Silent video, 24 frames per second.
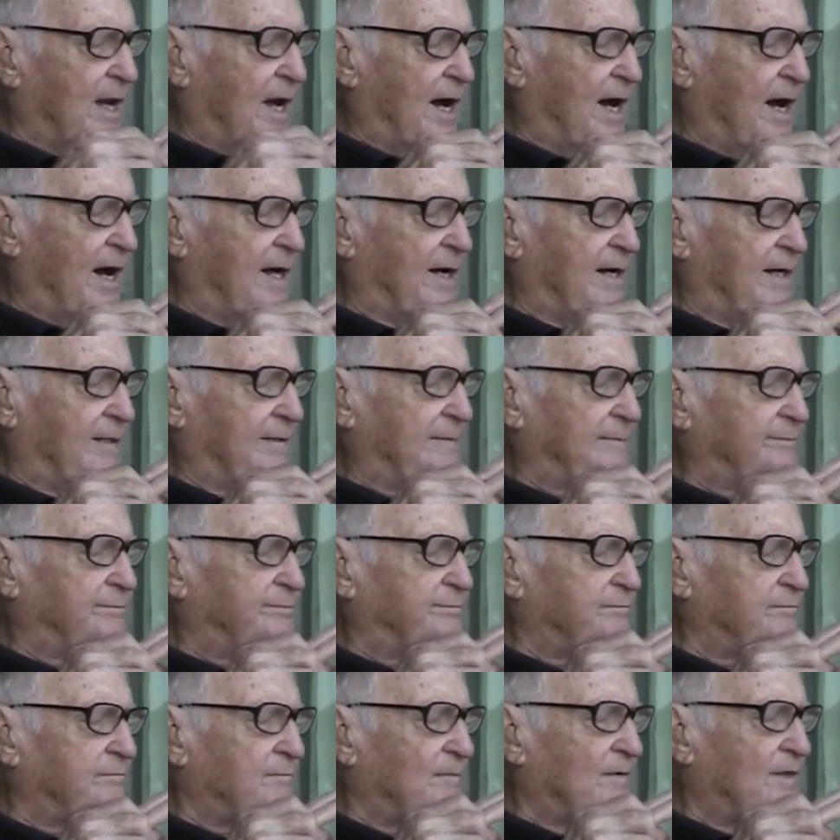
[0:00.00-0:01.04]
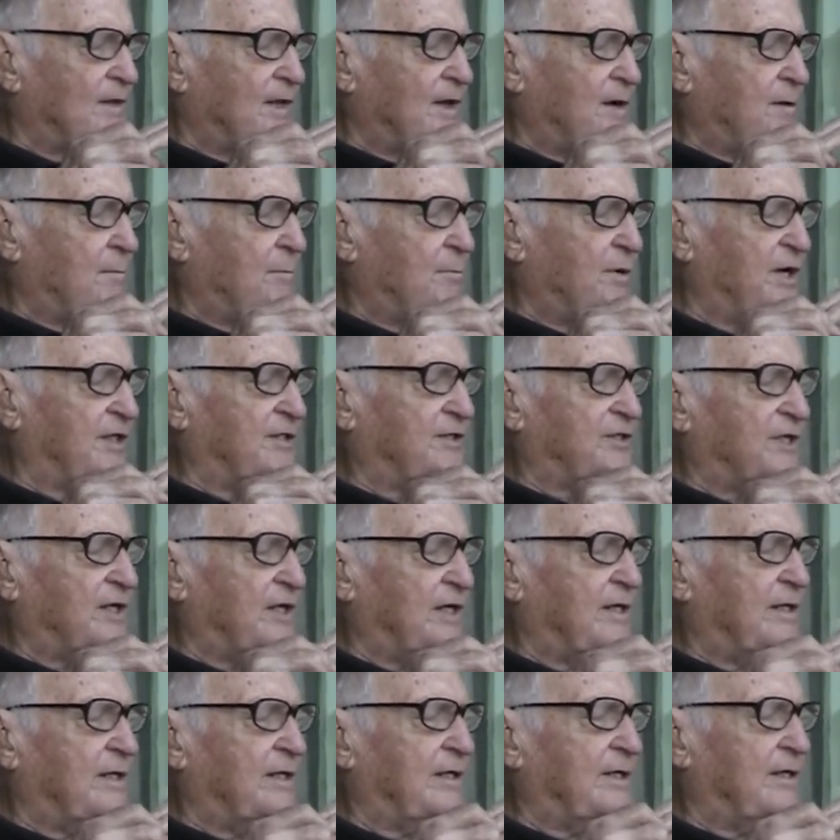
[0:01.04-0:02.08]
But
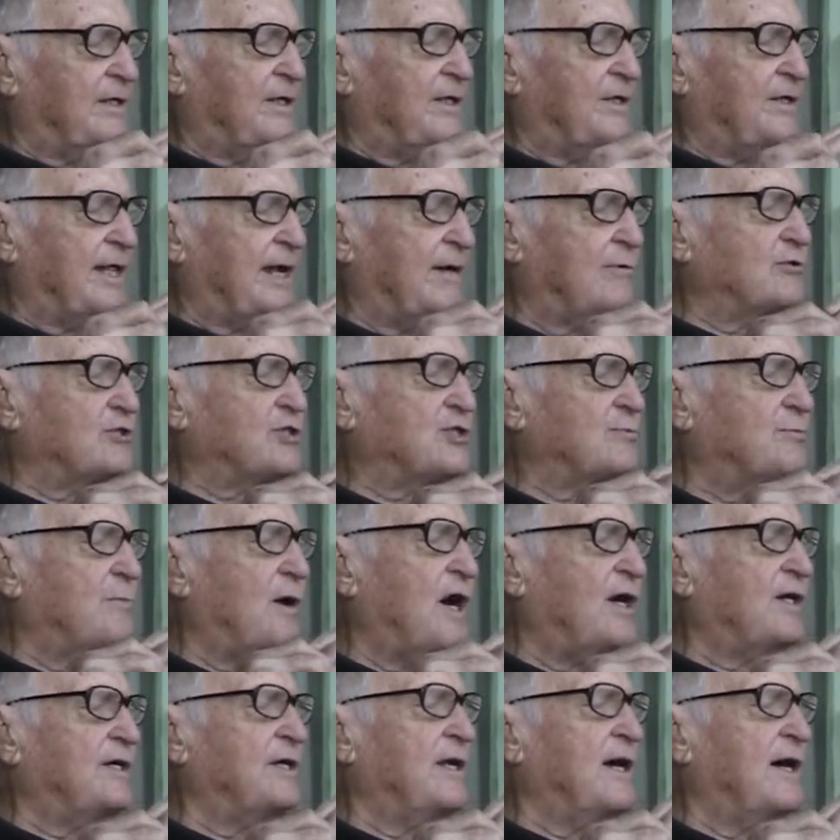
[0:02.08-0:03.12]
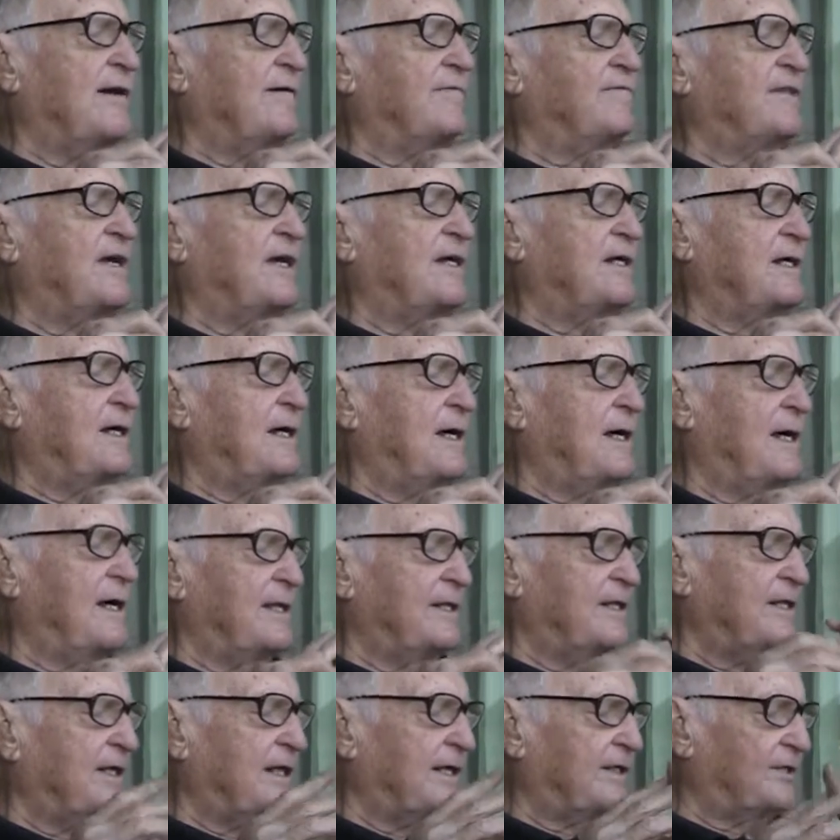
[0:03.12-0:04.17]
they were smart enough
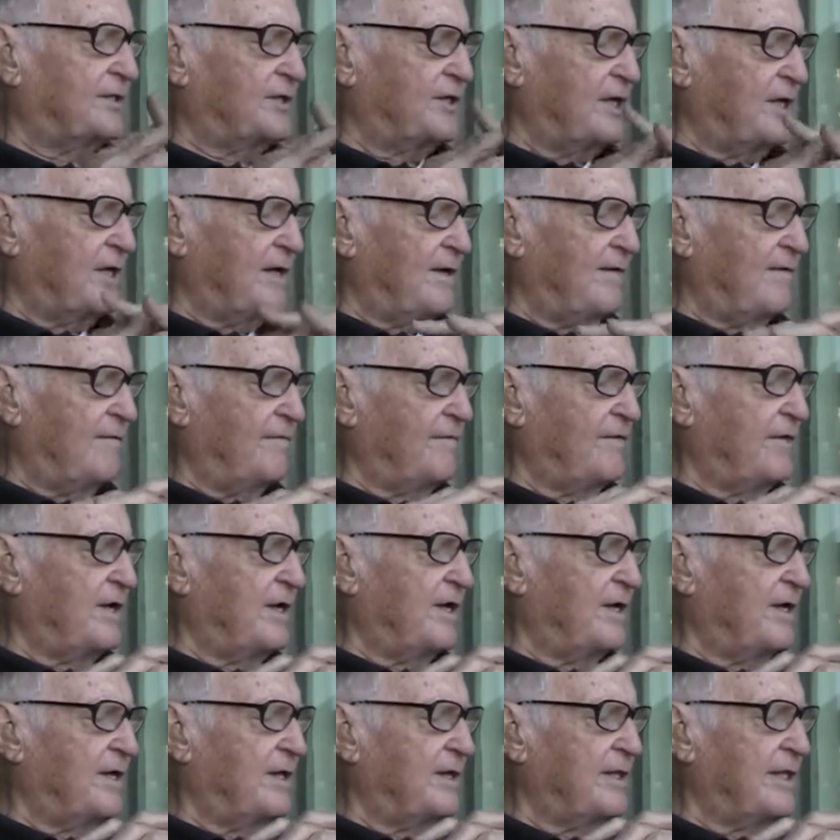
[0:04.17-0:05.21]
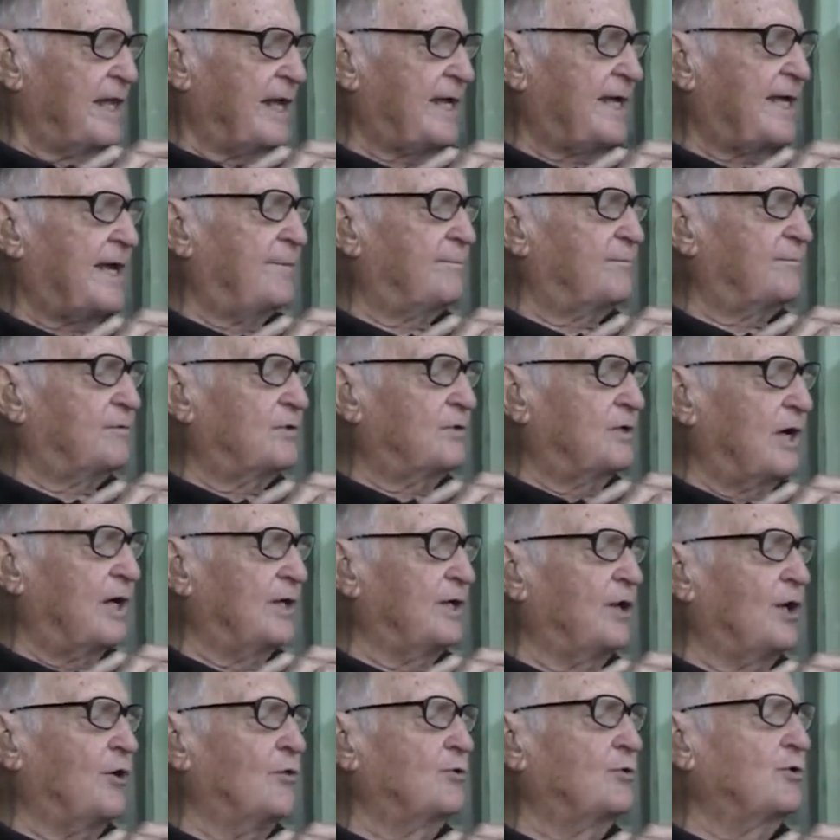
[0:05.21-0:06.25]
that they kept
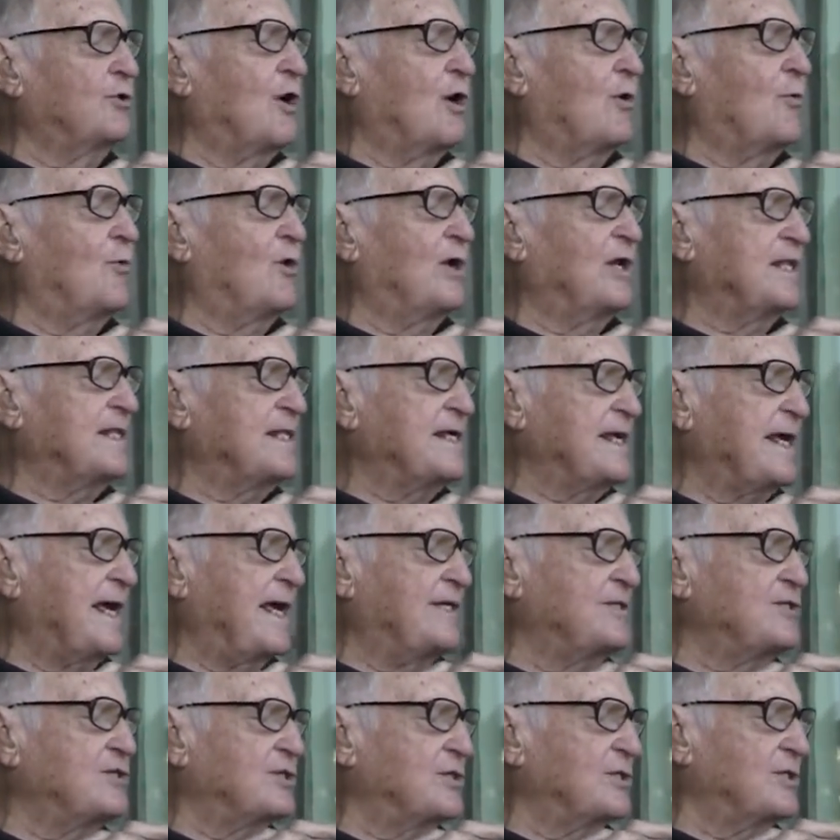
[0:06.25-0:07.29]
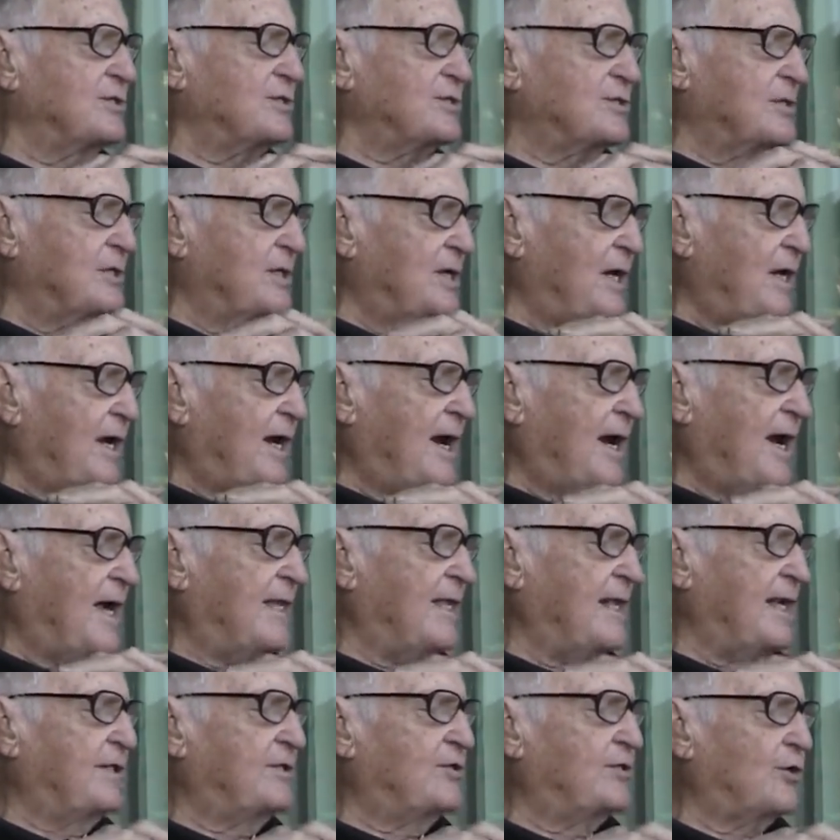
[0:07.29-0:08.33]
unloading on one of the engines, and
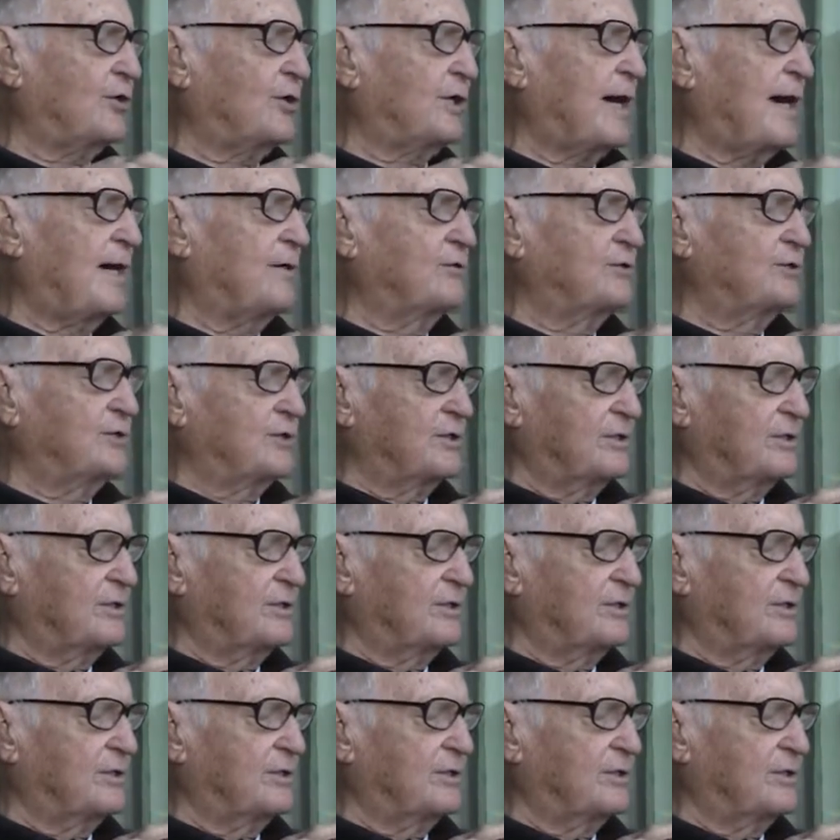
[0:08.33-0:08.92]
they took out